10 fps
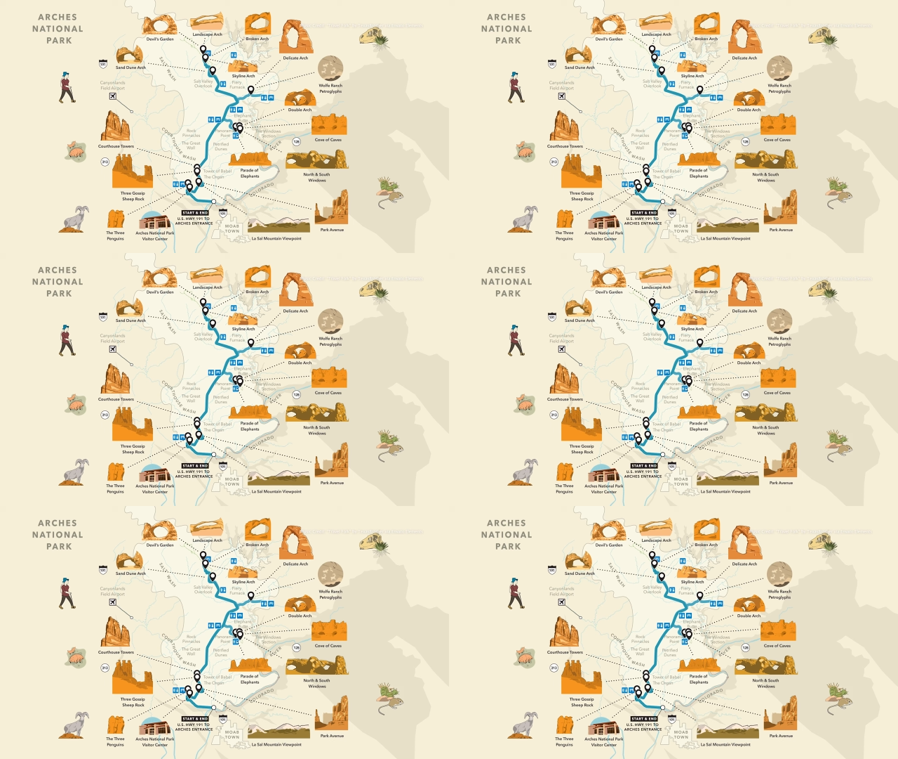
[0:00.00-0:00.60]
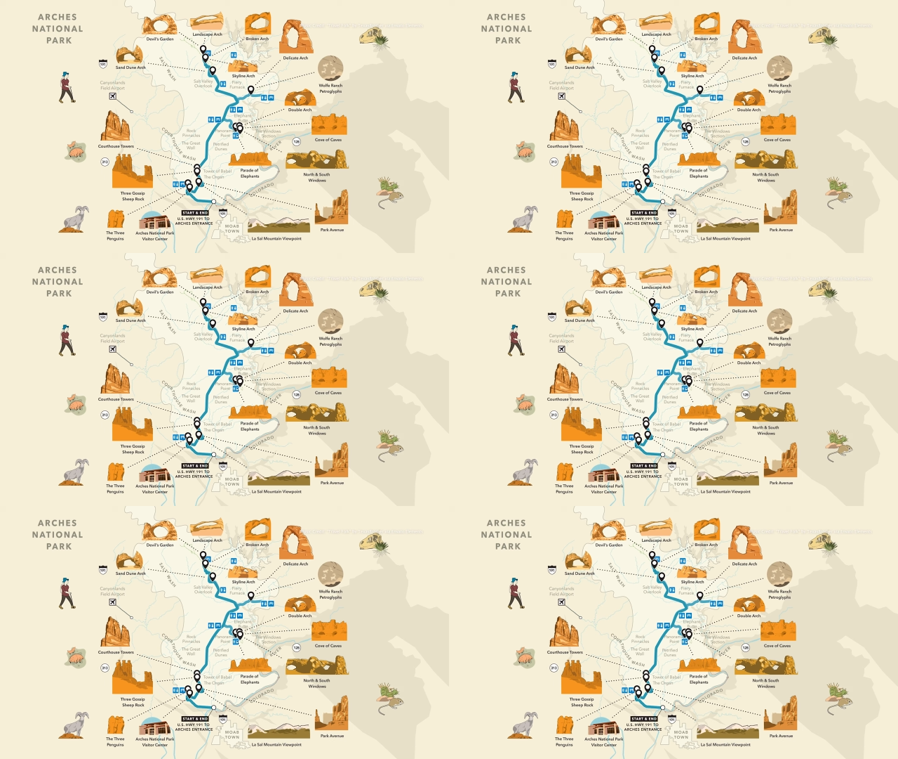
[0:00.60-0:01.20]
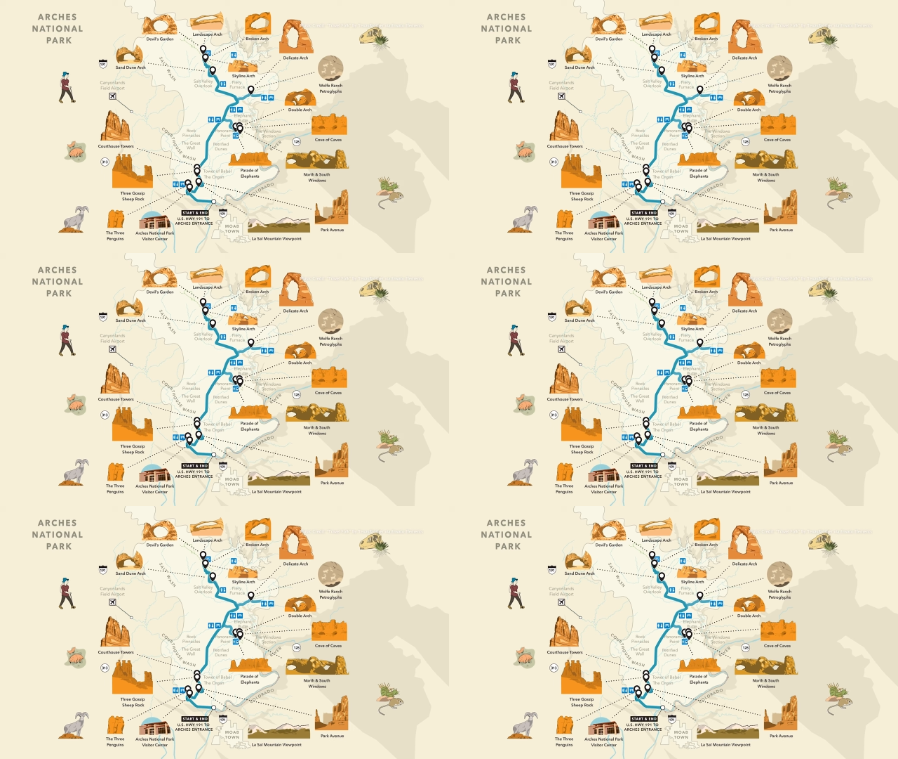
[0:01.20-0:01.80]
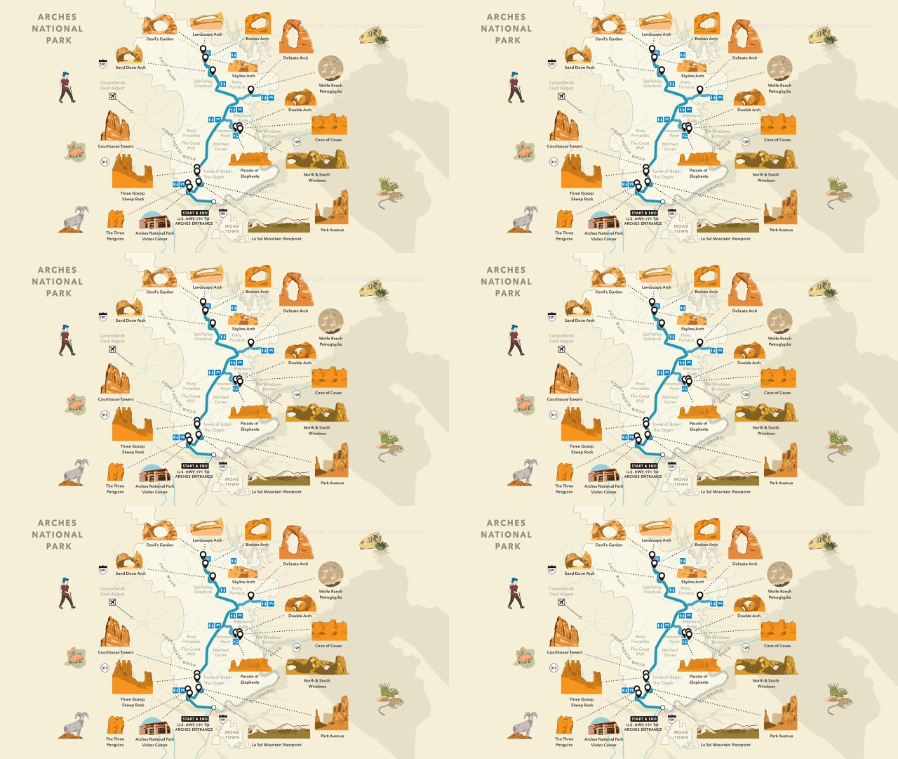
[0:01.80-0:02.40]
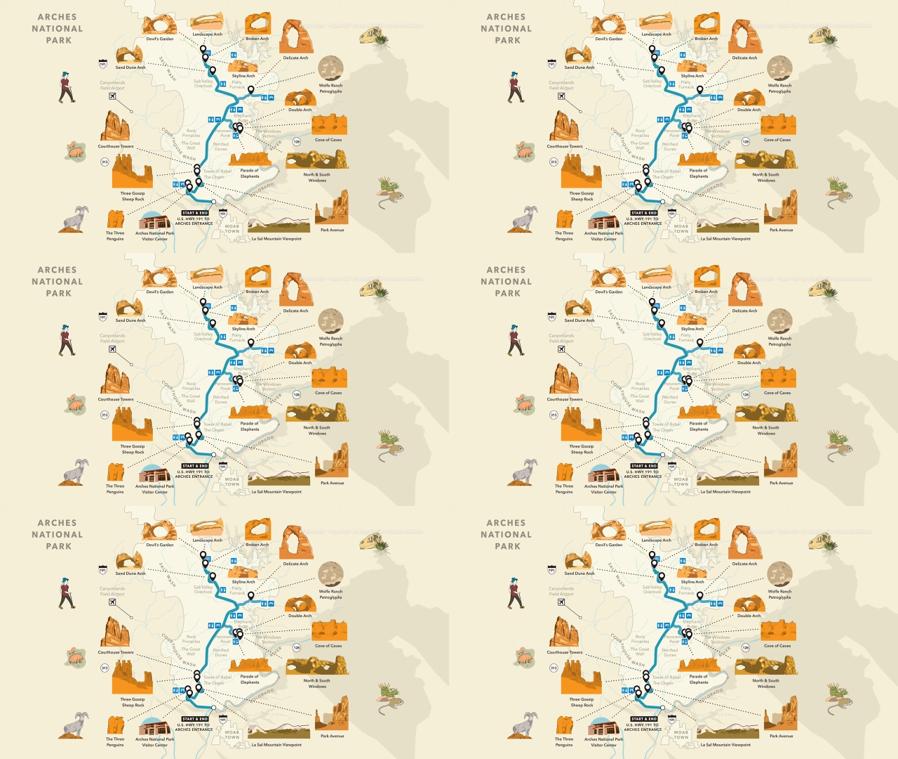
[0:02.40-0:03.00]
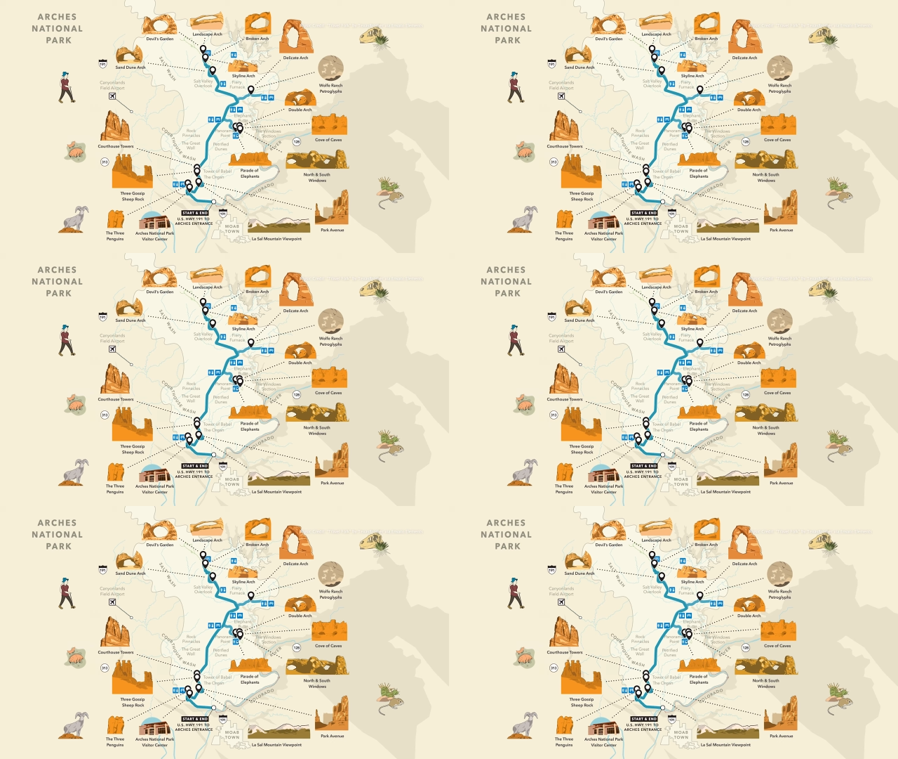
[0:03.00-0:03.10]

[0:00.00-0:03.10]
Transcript: No face is visible, so there are no lips to read.